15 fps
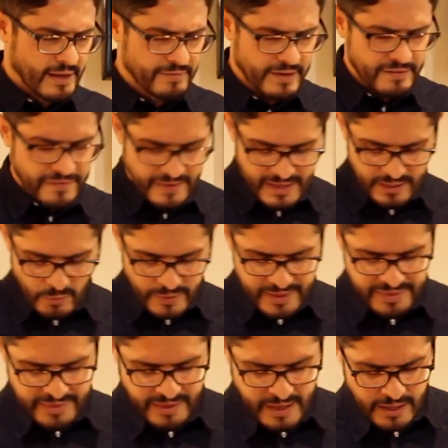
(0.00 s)
Heavenly Father,
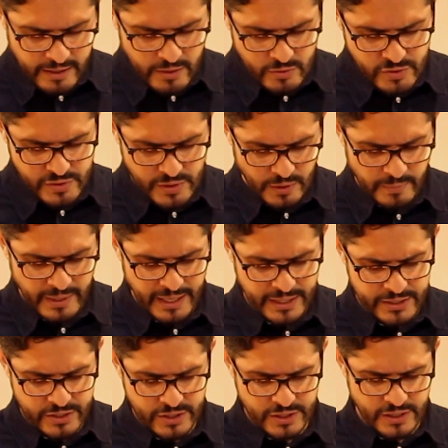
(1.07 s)
we thank You so
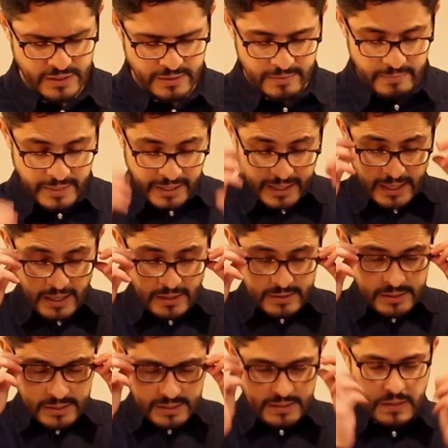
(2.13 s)
much
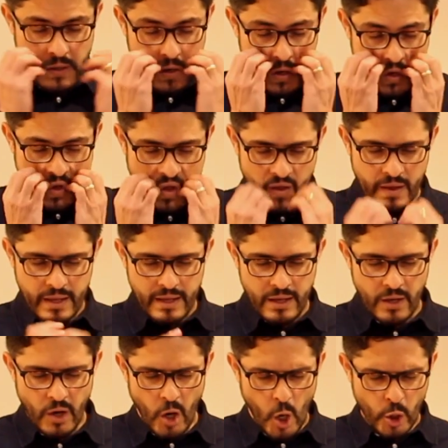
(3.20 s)
because
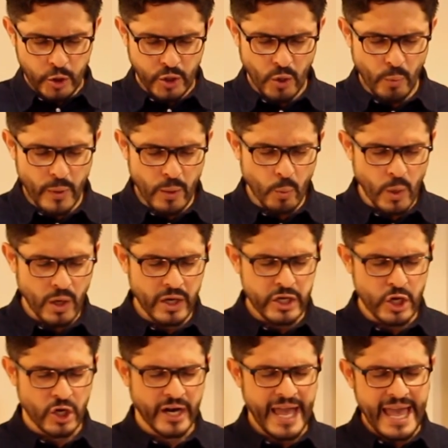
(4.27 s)
although we
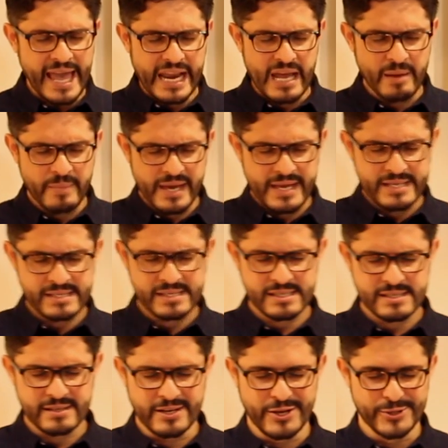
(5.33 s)
were Your enemies,
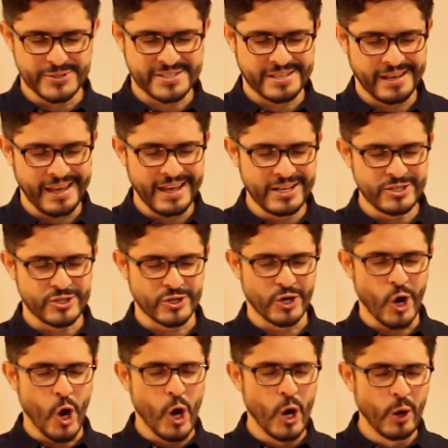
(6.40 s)
You sent
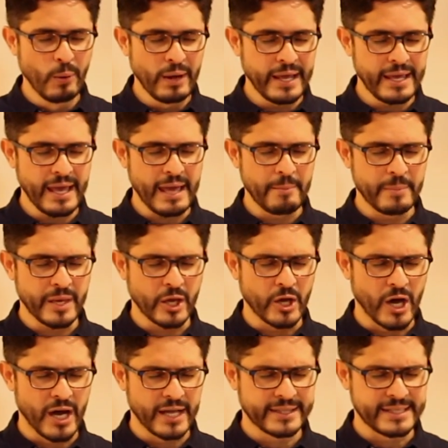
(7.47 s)
Your only and
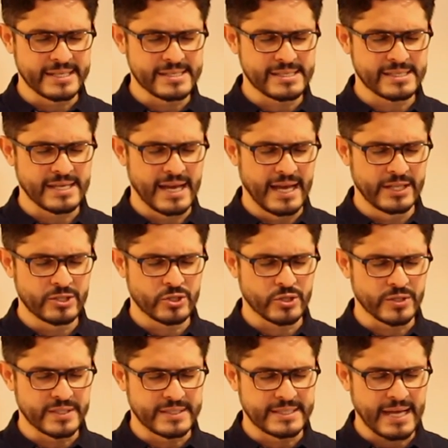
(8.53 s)
begotten Son
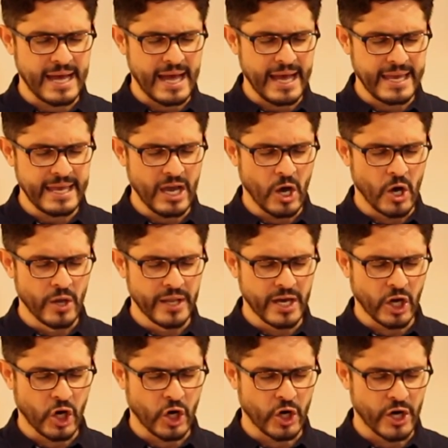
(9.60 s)
to die on
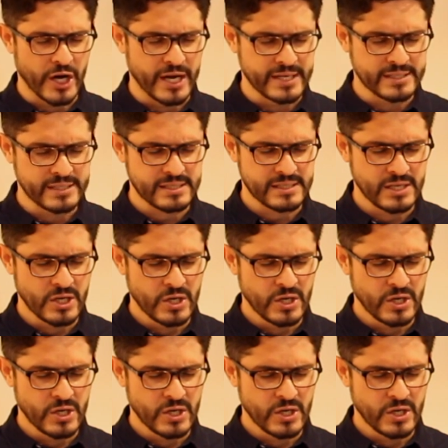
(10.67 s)
a cross